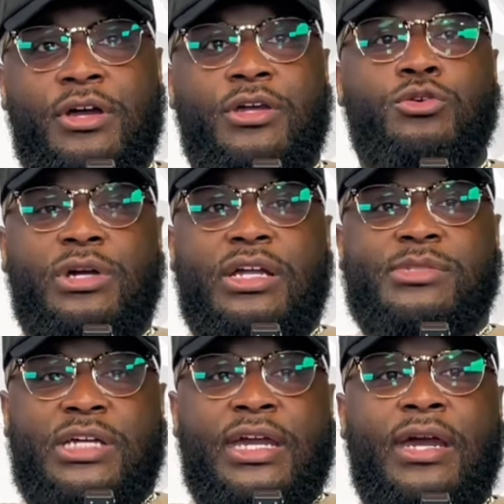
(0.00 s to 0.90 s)
You get what I'm
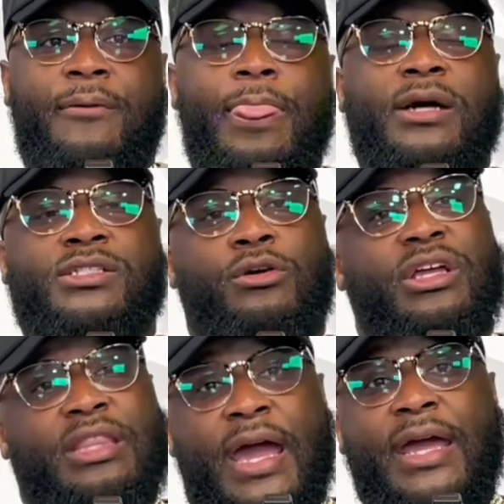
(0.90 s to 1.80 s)
saying? So the
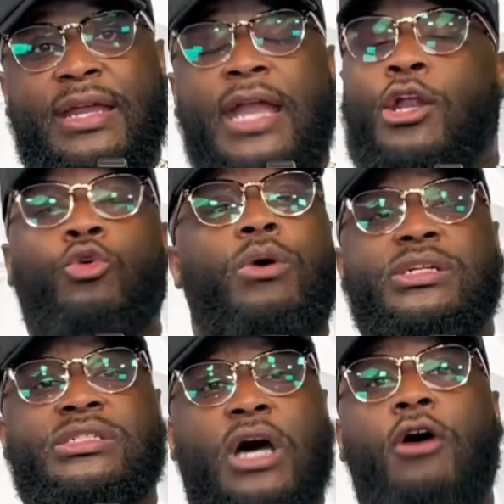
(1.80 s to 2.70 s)
thing that no
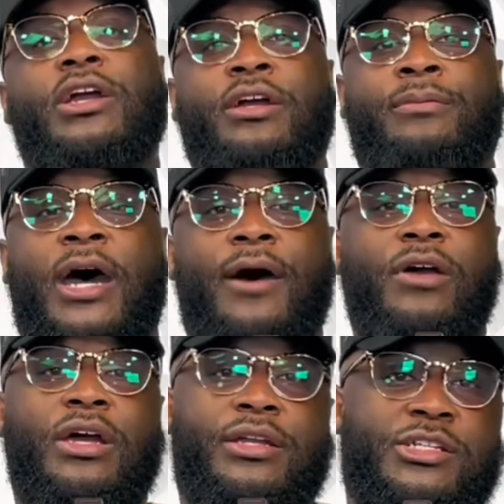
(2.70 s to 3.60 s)
one's talking about
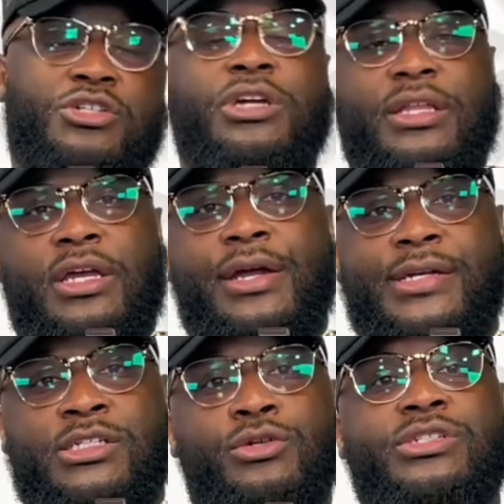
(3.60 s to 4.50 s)
that you get to hear
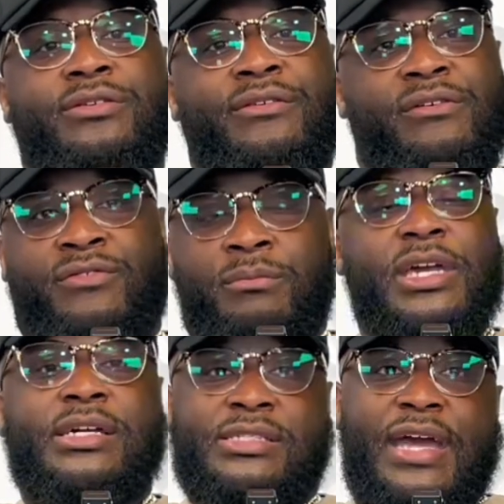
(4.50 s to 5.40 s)
exclusively from
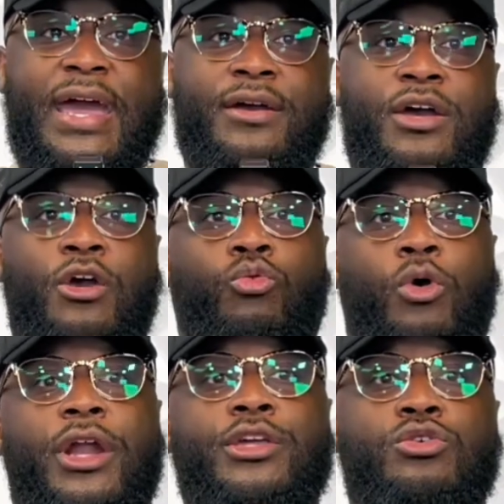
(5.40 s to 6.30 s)
me is that
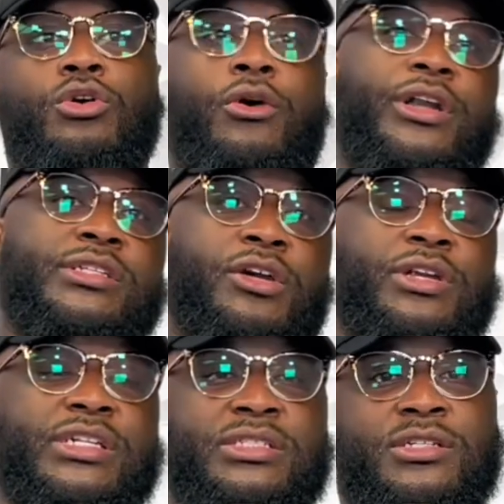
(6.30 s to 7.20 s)
what are you going to turn
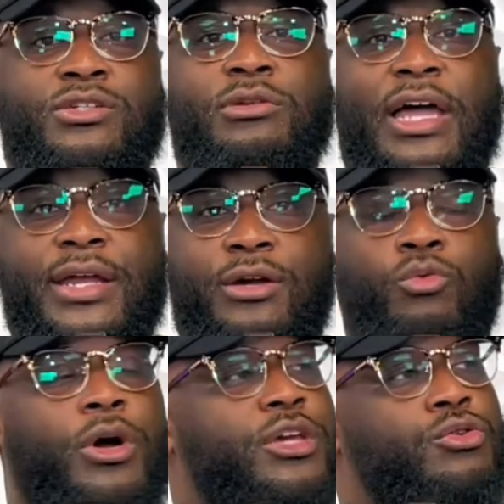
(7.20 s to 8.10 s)
this into later?
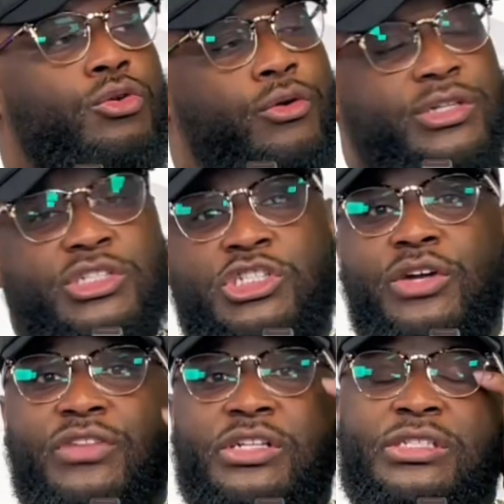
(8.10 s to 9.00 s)
What are you going to
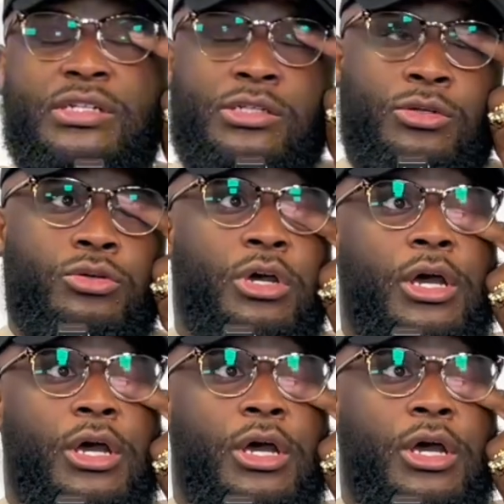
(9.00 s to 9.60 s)
shift this into?